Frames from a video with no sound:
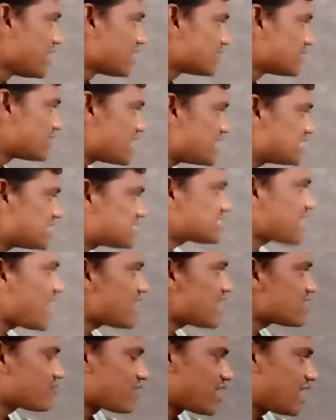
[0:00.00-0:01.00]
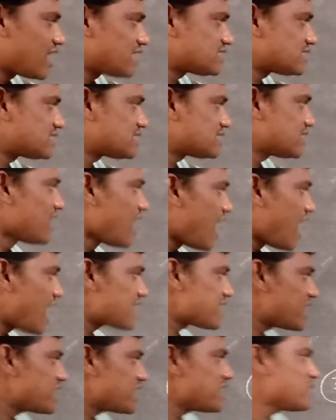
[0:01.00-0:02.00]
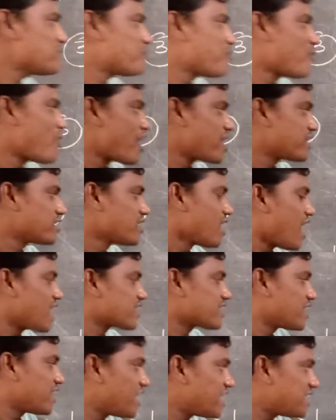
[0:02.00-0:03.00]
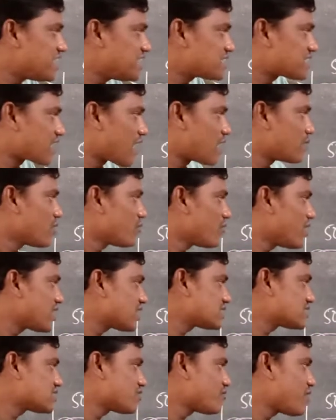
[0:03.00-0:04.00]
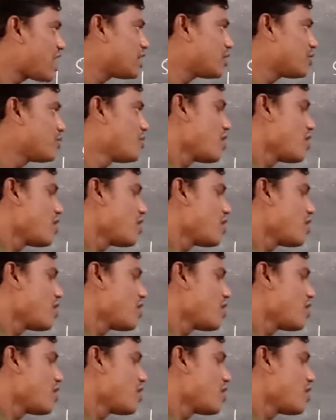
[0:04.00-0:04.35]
the instant velocity at any point, at any time, what is the value?